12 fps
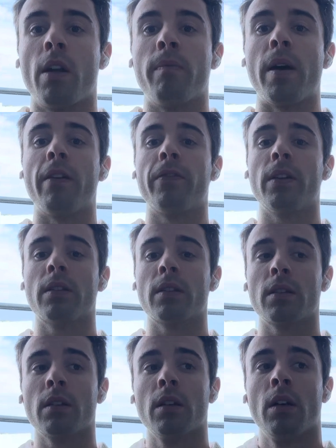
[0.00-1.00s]
of
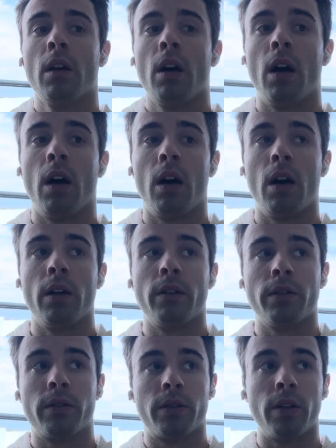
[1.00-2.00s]
benefits
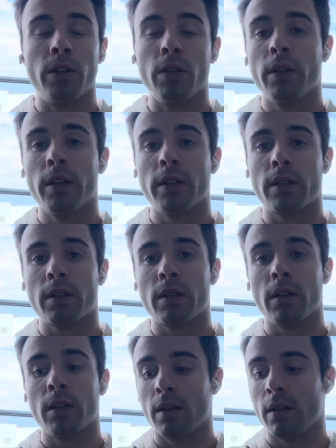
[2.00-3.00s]
to doing this,
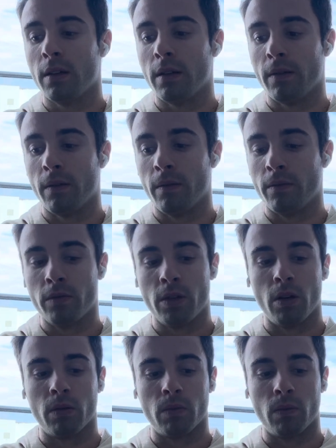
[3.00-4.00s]

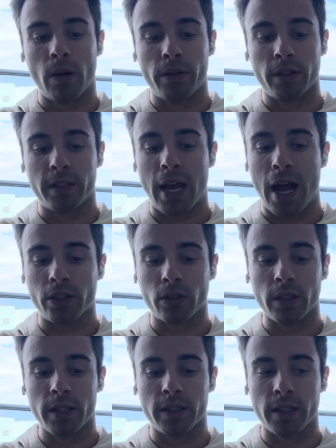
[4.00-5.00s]
whether it's
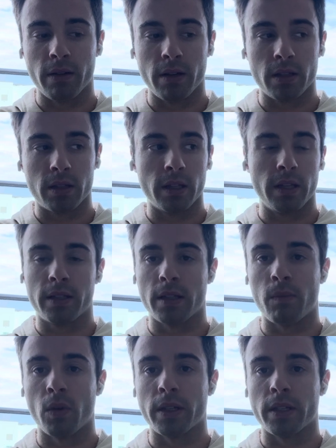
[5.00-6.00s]
casually, seriously,
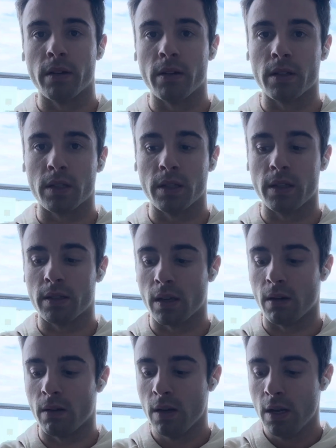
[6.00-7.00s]
somewhat seriously.
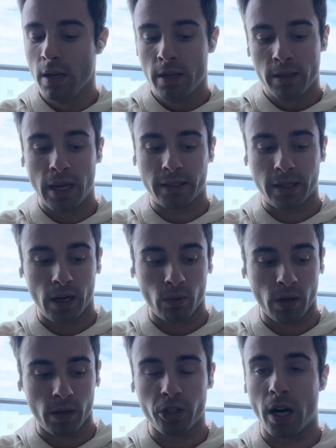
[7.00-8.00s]
So that's kind of
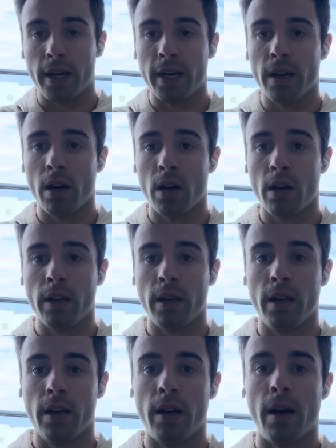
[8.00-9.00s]
what I'm trying to hit on,
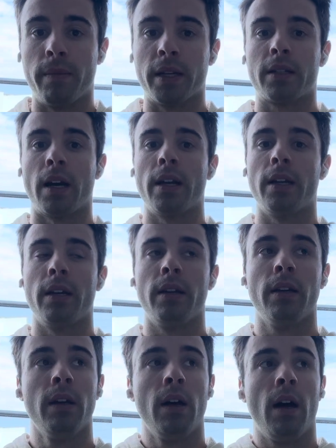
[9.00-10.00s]
and I'm
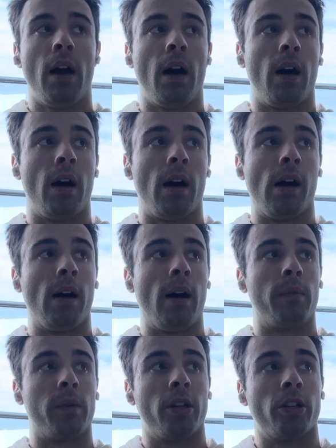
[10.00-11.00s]
excited.
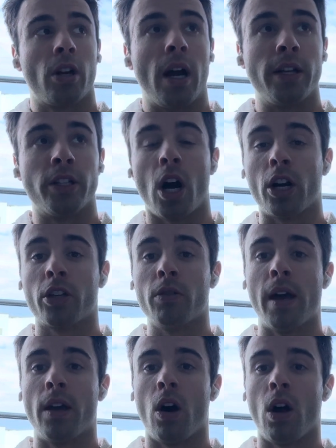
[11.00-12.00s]
I'm going to try and
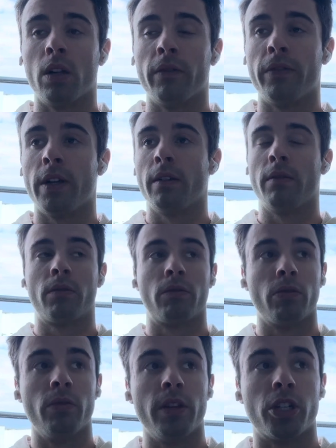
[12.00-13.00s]
document all of it
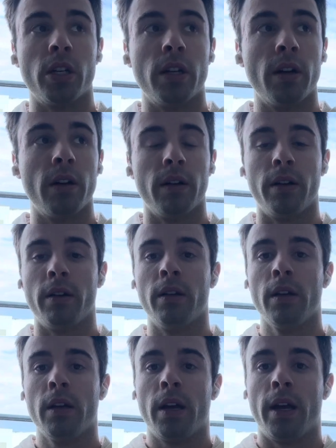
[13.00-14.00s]
through this year
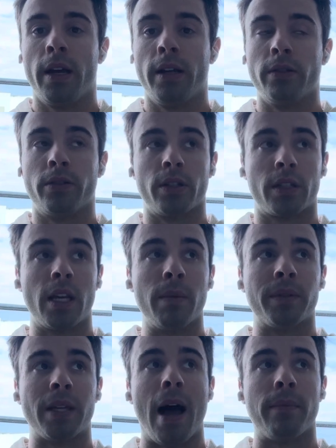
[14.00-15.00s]
and just
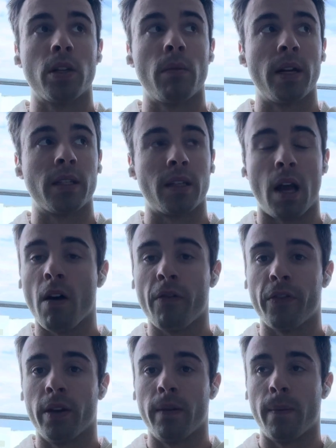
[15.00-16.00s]
keep tabs on
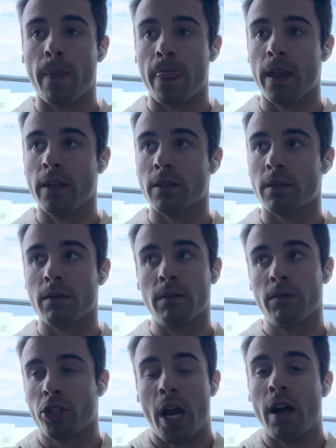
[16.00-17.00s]
myself and
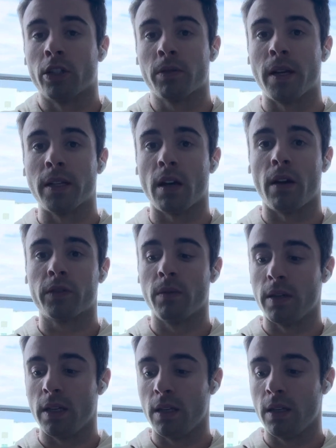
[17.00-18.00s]
challenge myself to
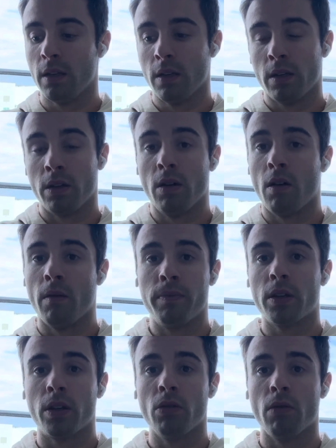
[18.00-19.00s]
be, a
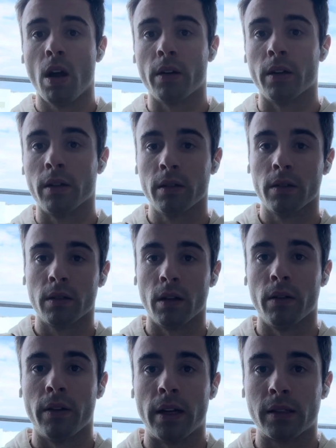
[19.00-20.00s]
BQ runner.
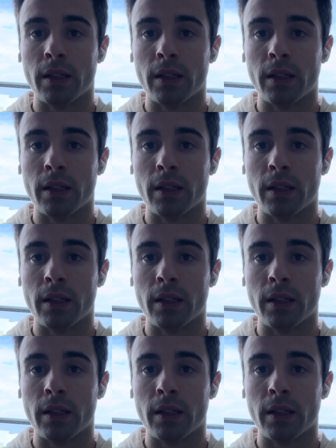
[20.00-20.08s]
So that's the